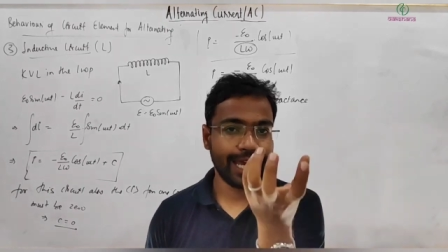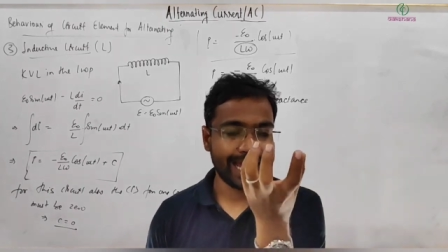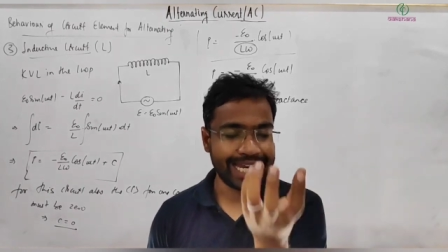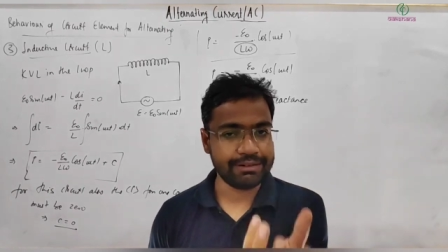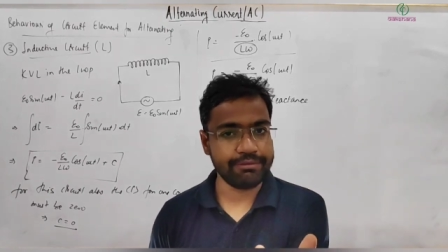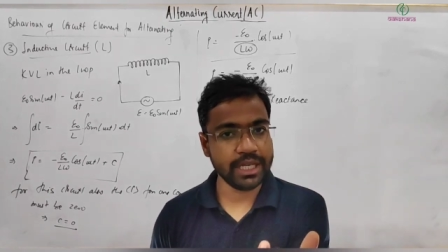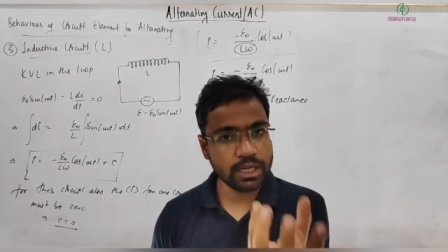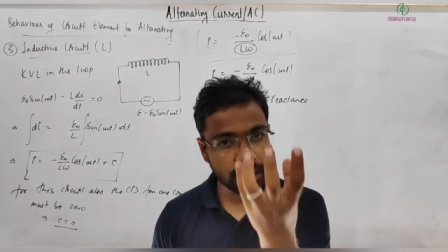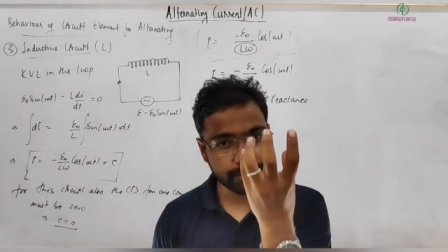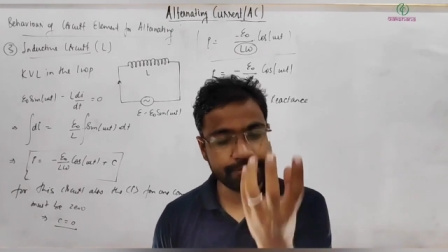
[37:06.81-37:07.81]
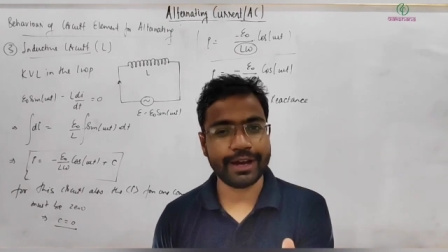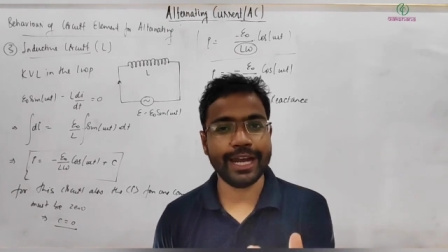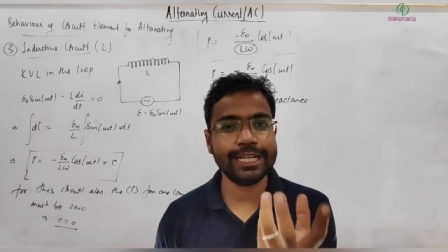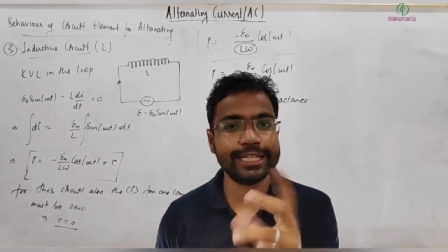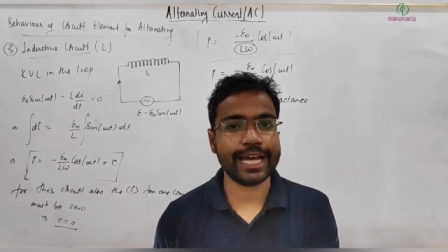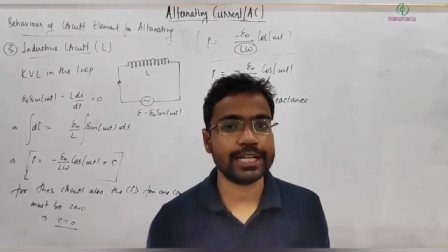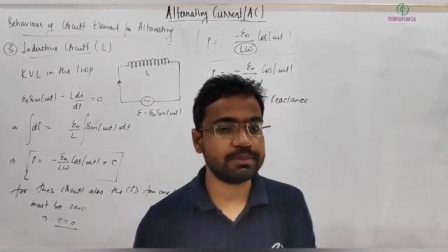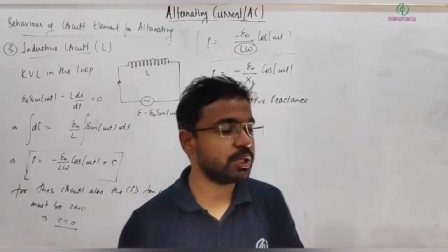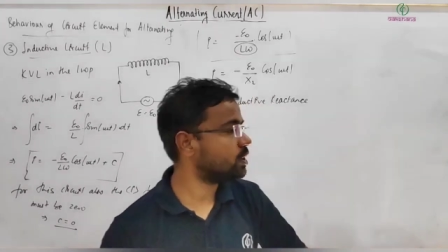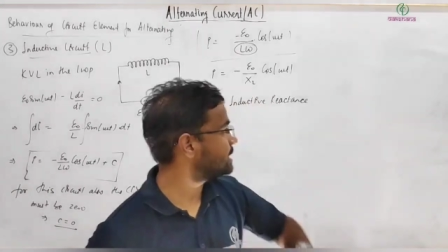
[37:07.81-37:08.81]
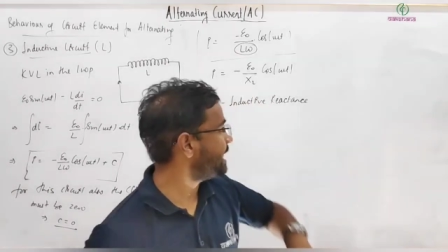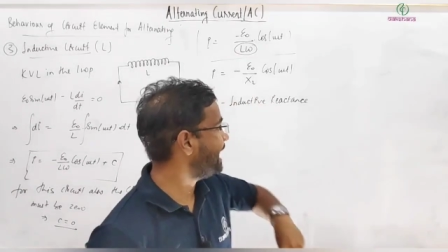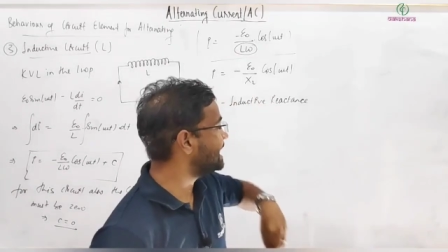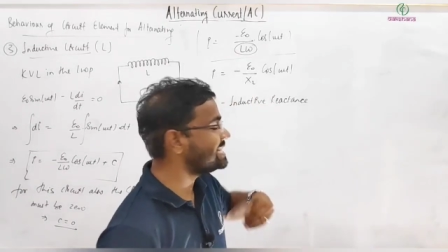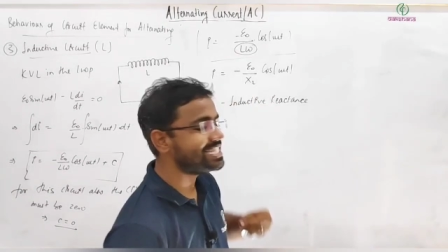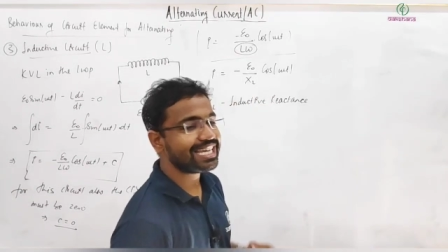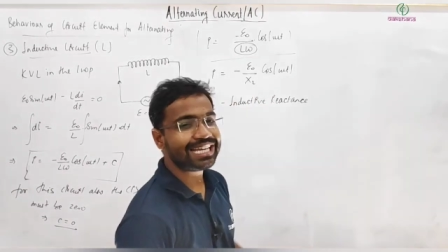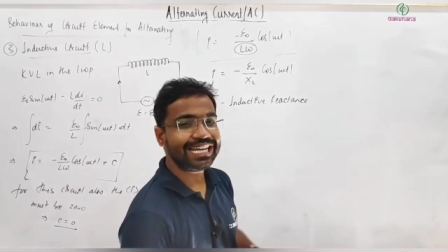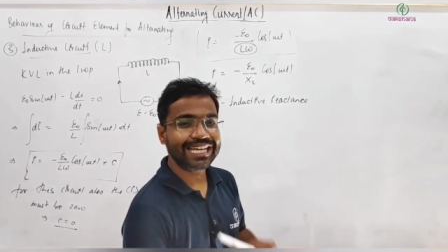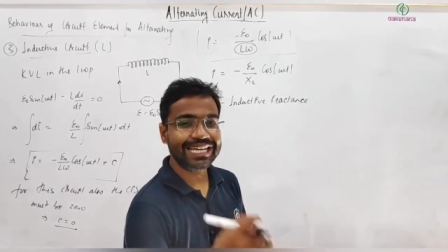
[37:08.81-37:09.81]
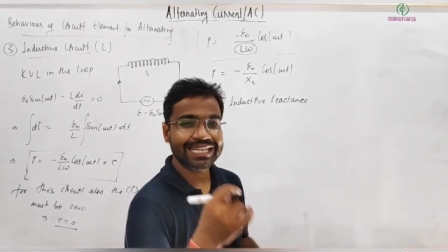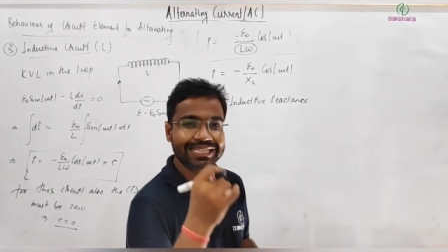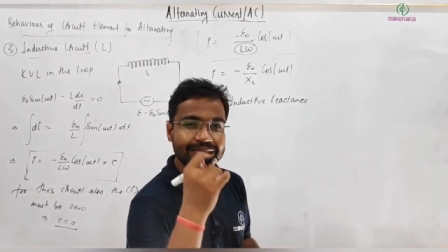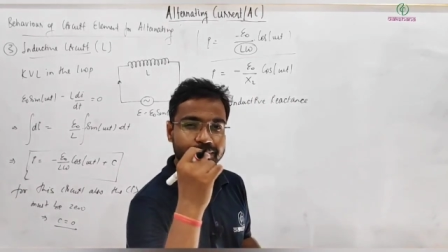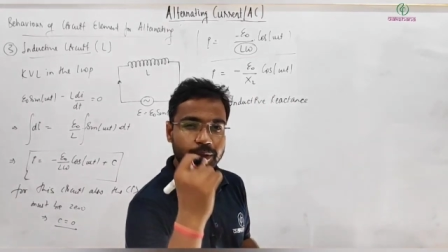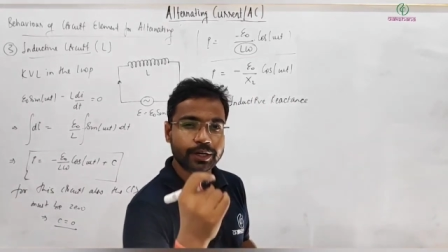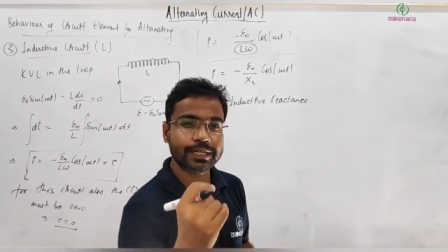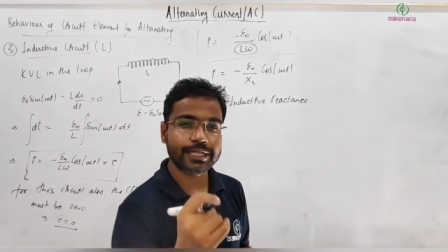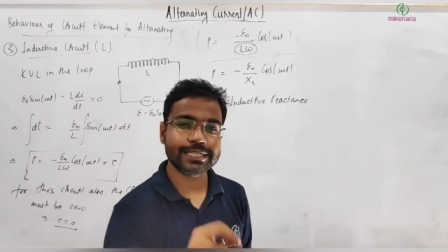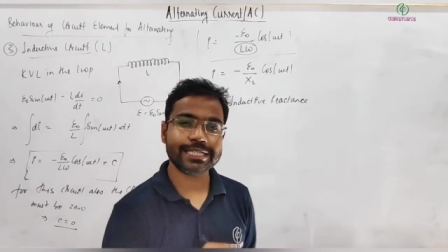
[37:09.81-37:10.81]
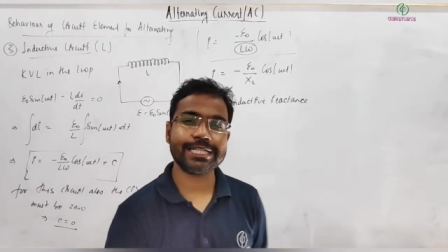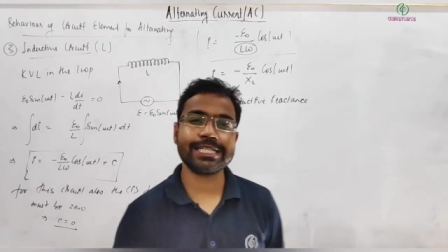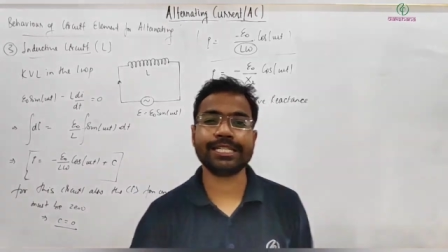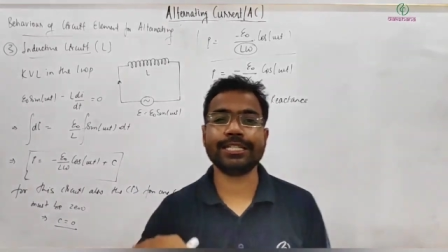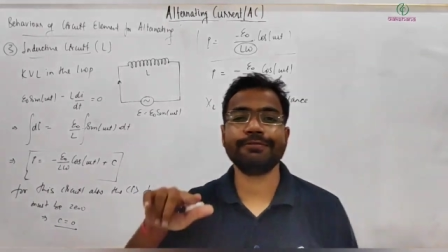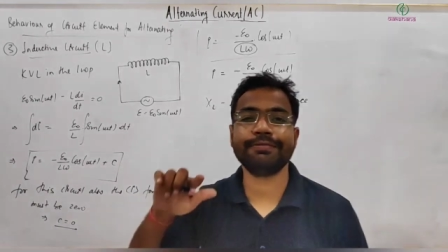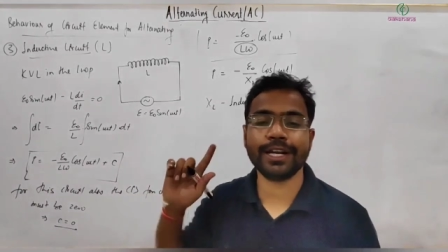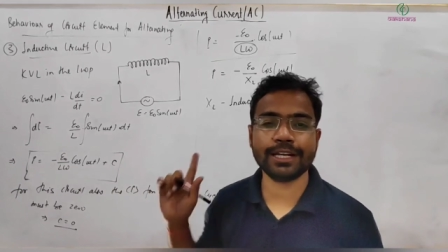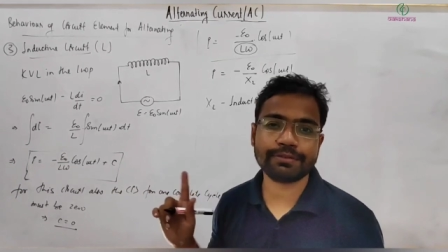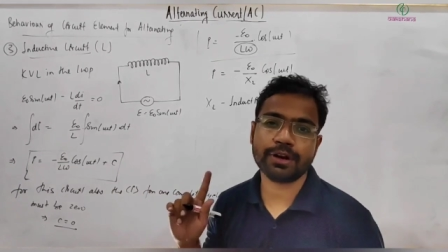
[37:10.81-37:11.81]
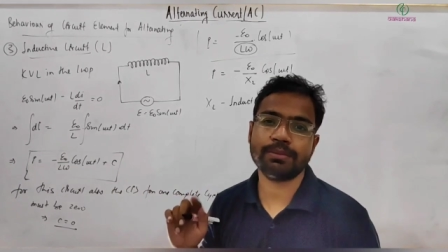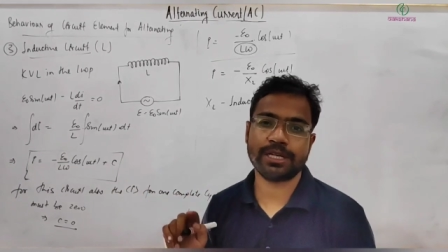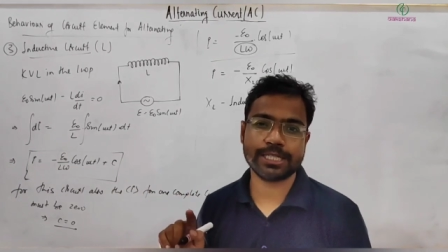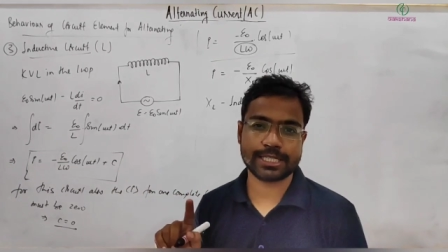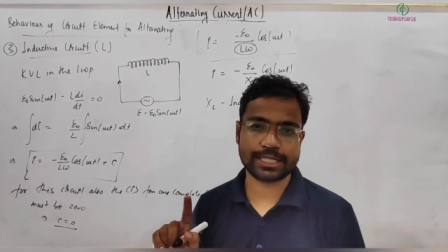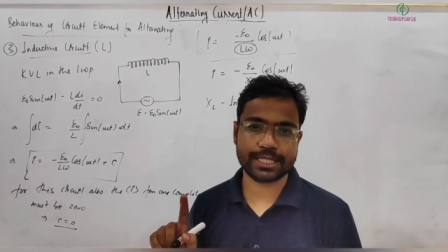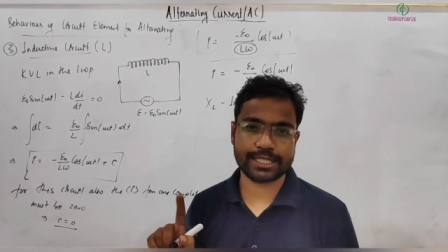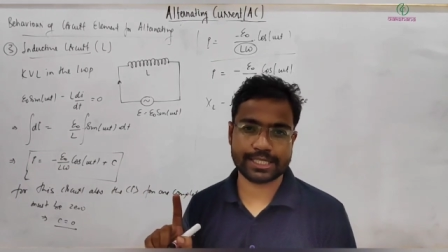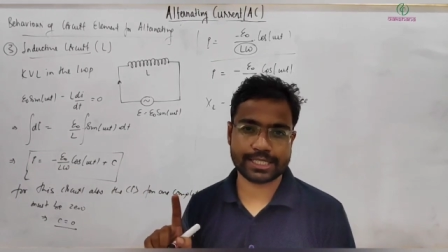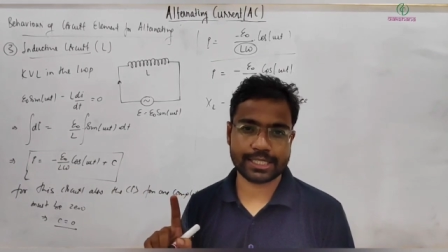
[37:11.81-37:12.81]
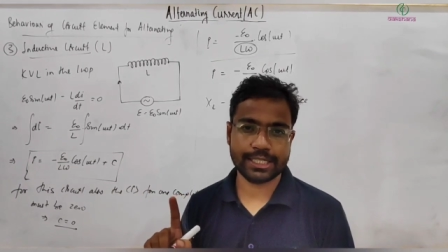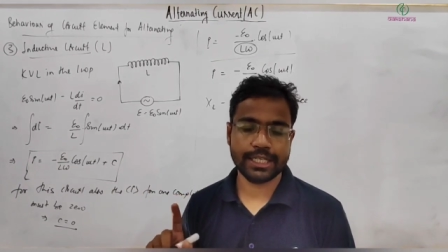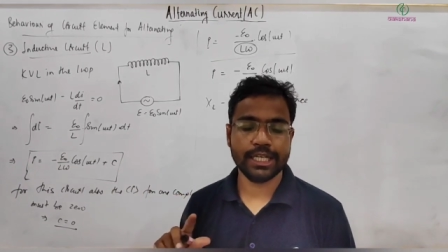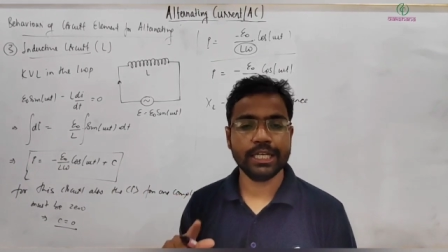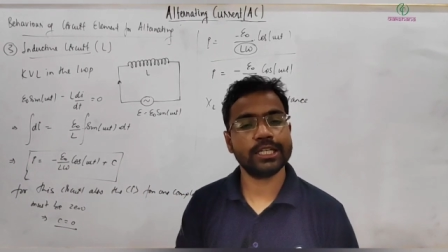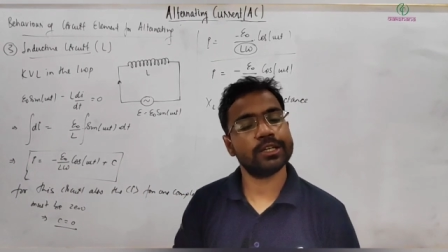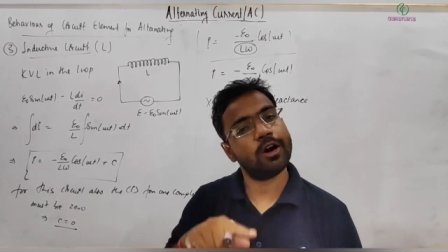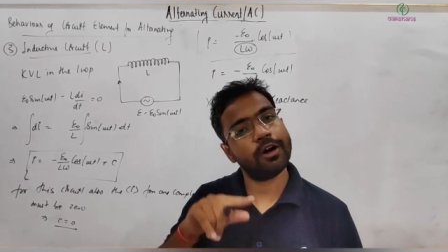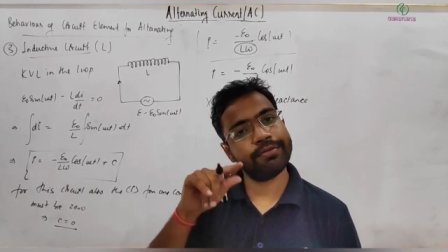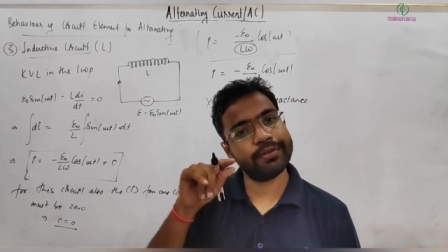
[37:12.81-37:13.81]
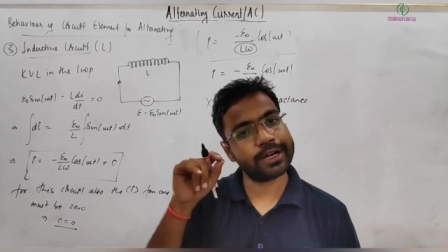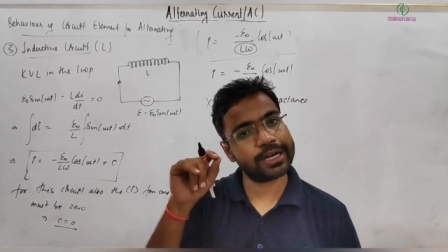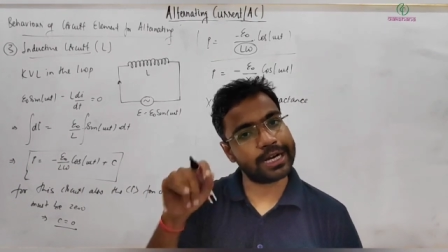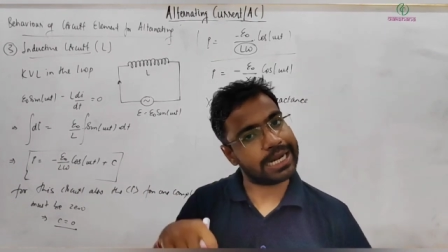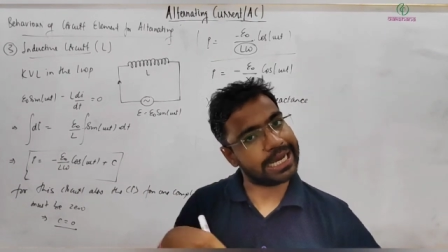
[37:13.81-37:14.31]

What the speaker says: and we define that, because exactly the point is it's different from resistance. It offer